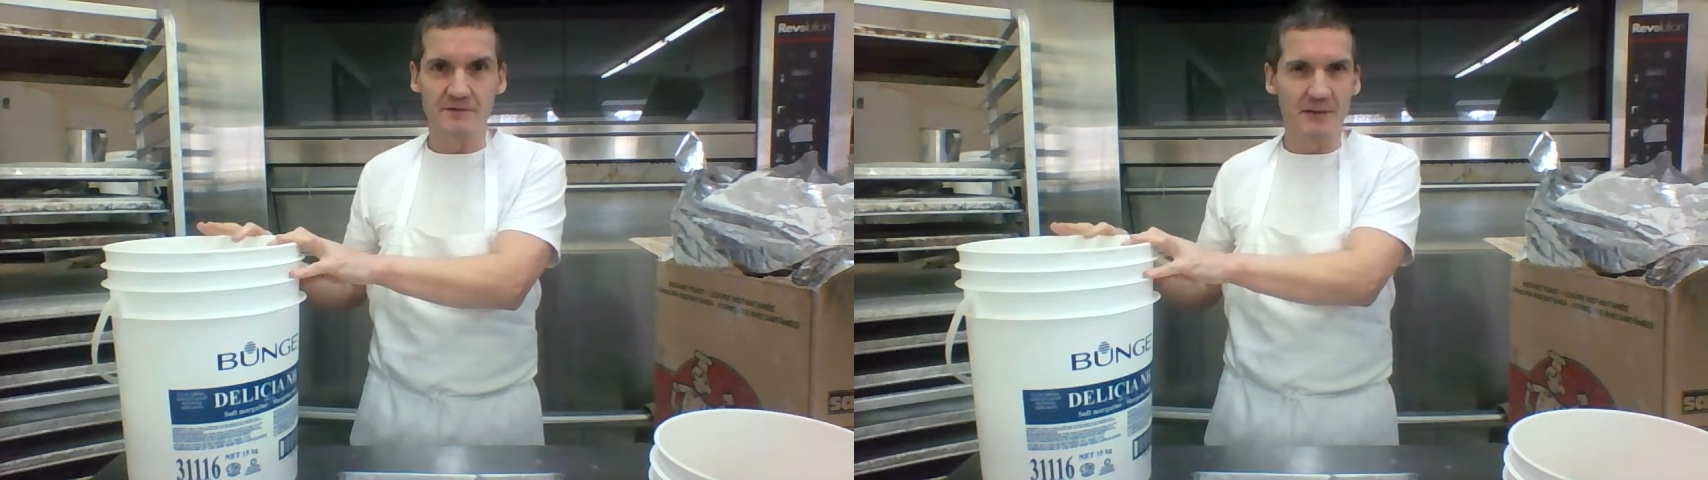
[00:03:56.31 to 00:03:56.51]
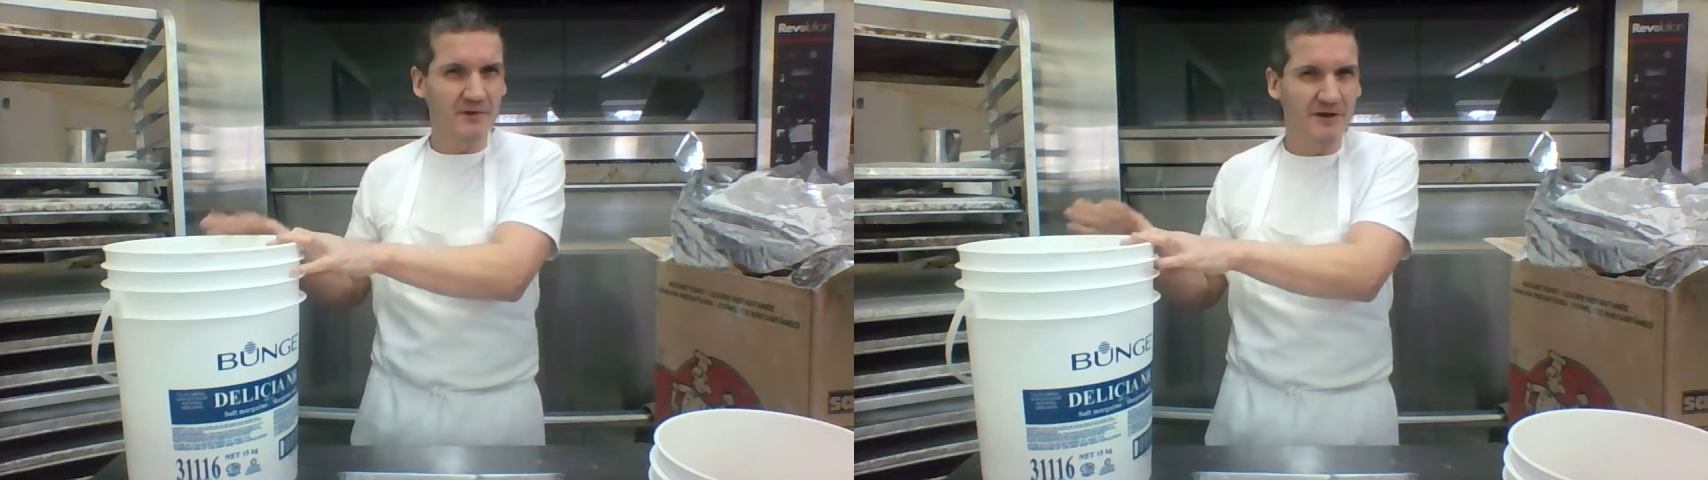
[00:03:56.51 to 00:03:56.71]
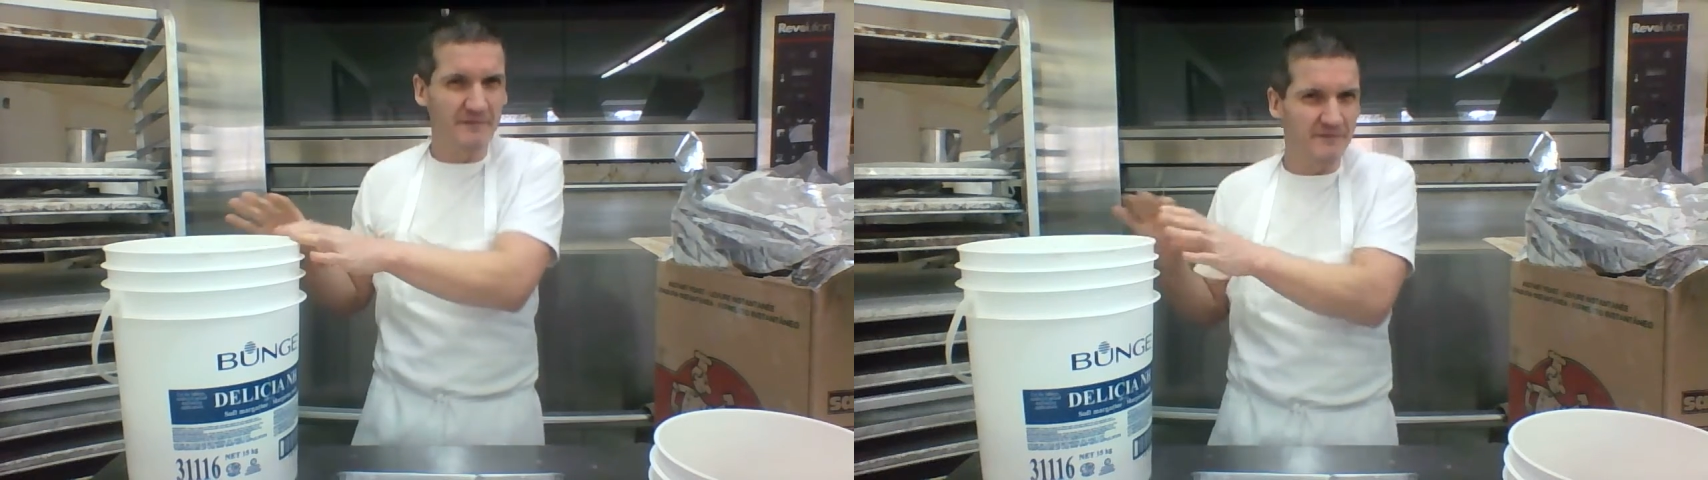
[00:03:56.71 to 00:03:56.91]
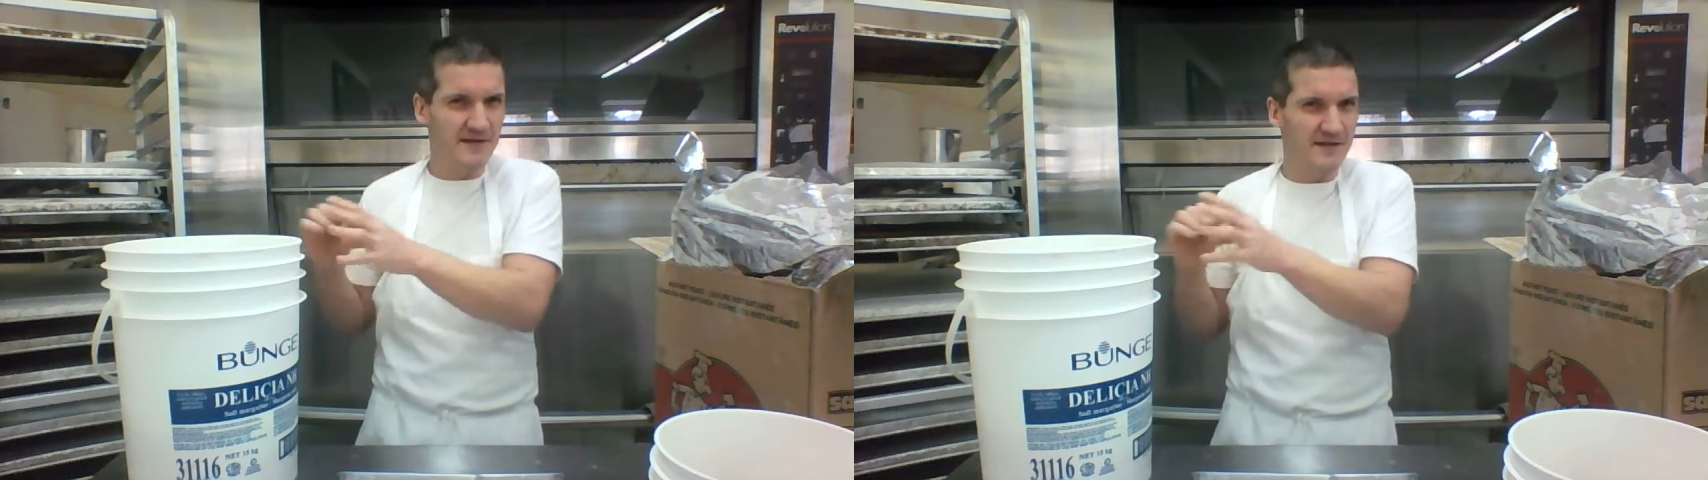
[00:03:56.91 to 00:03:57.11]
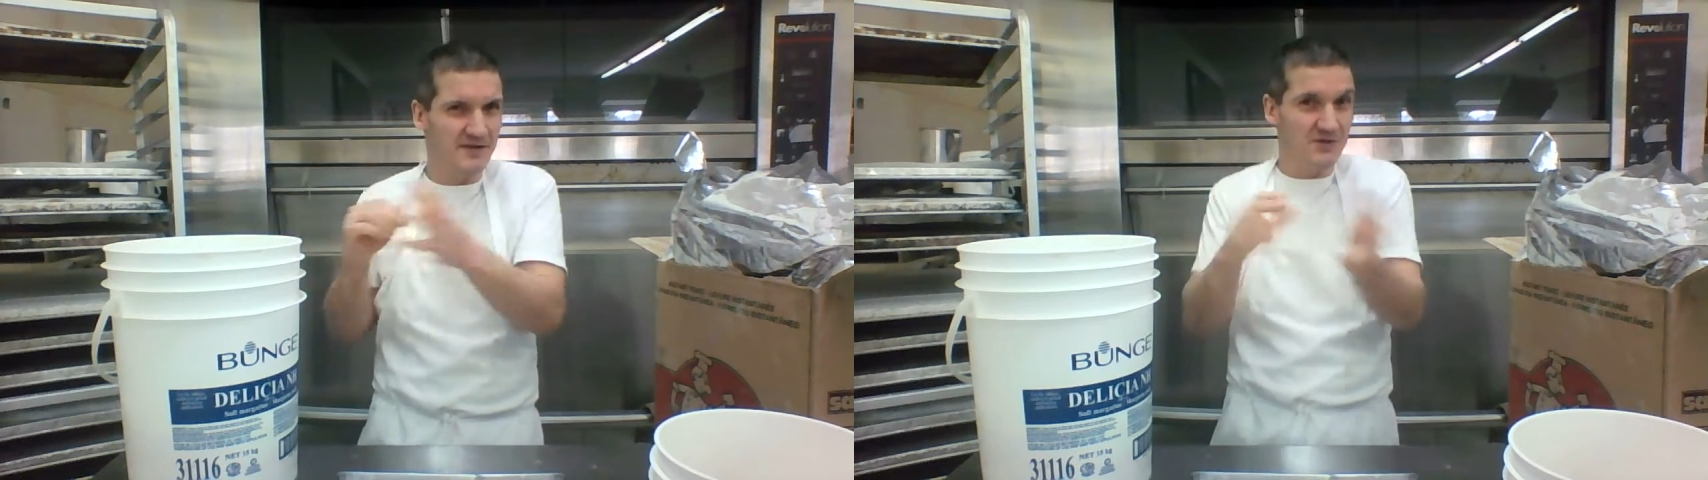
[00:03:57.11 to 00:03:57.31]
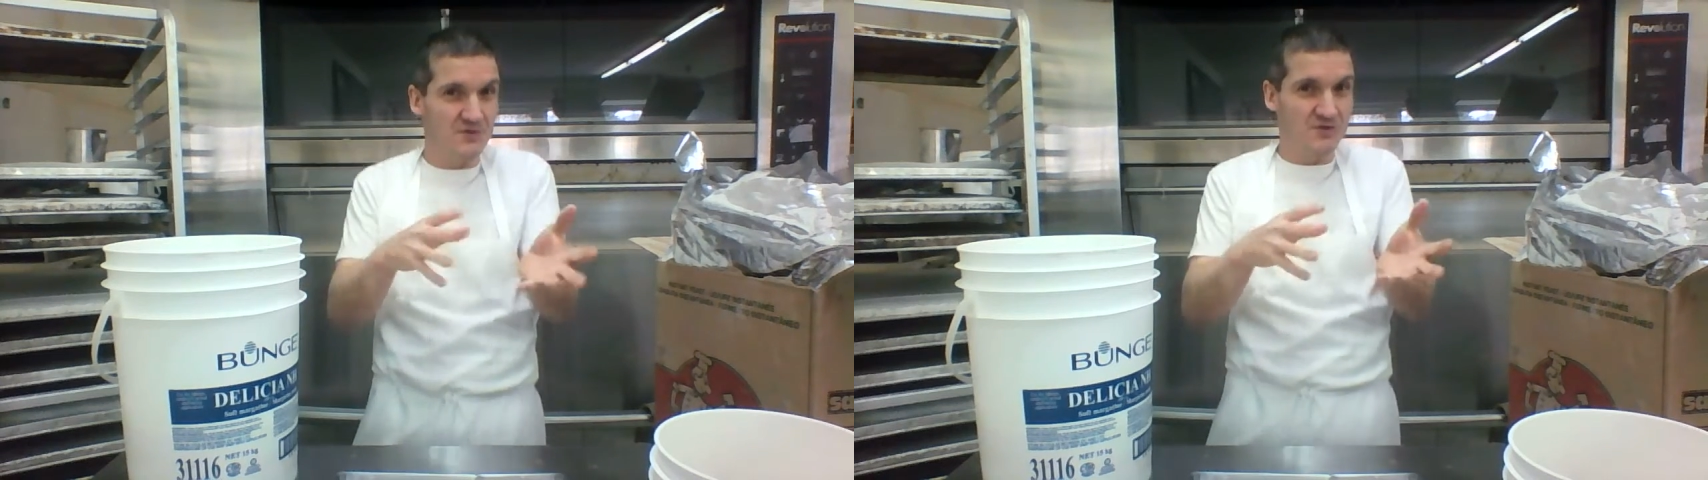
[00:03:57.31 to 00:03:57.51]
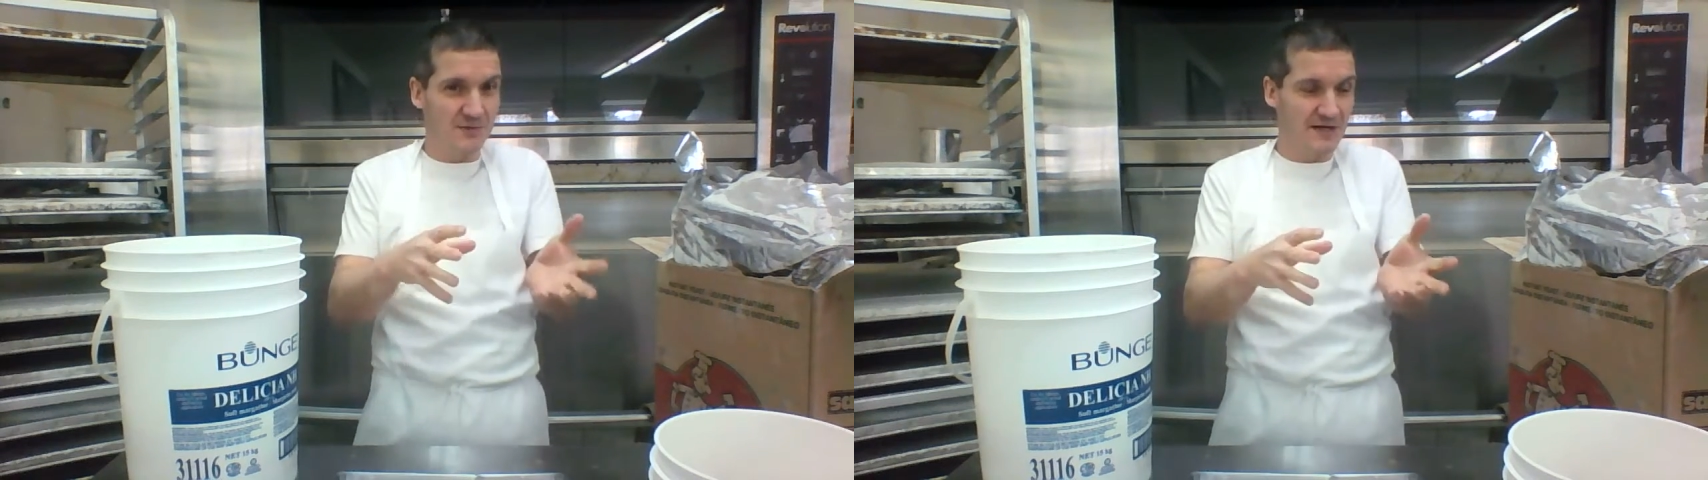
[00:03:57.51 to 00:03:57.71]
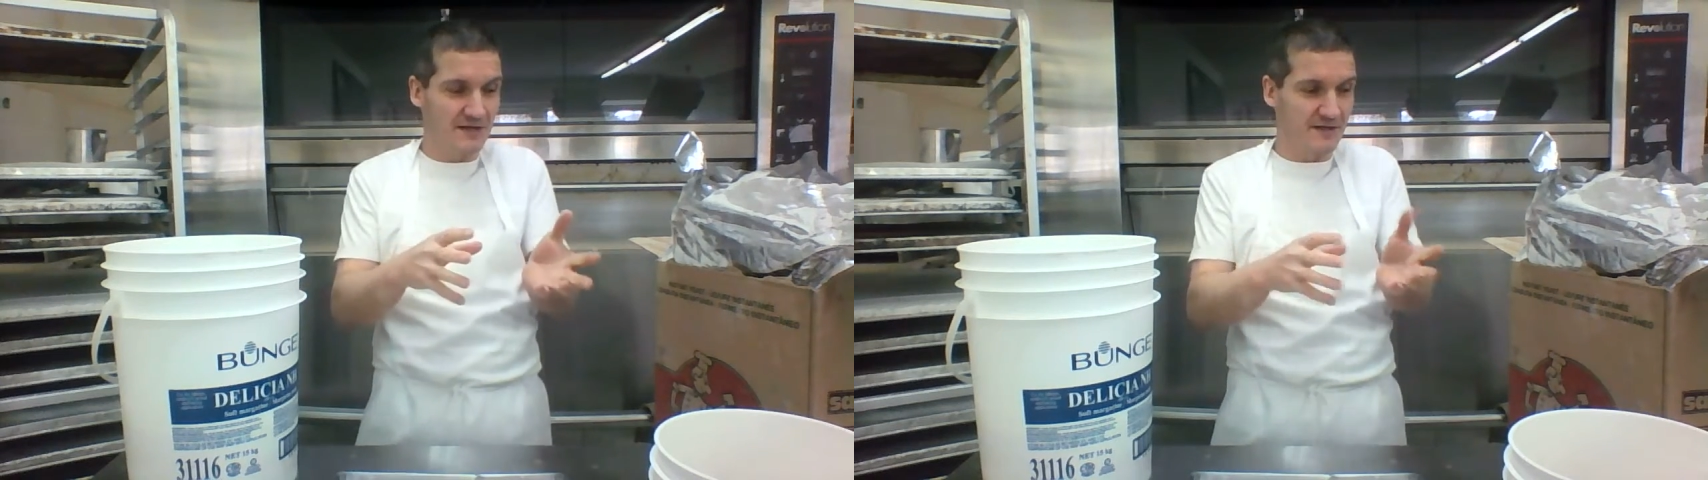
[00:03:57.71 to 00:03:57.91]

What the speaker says: I'm not feeding you directly.